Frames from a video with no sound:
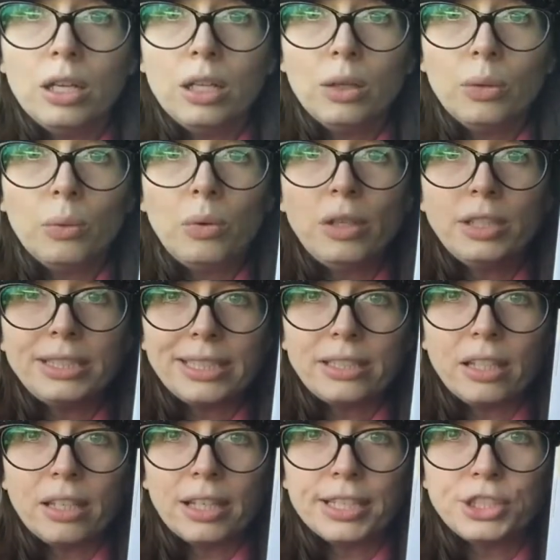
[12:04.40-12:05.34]
"What
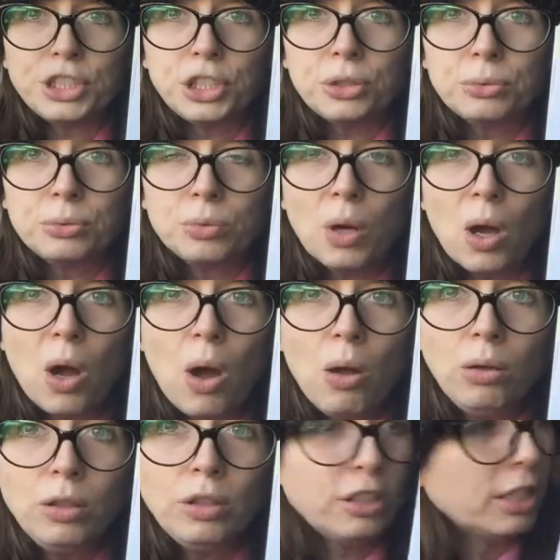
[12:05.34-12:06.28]
did I do
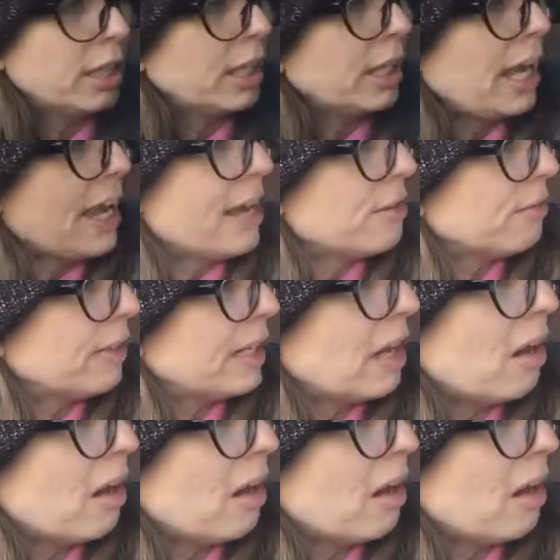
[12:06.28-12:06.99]
wrong?" Henry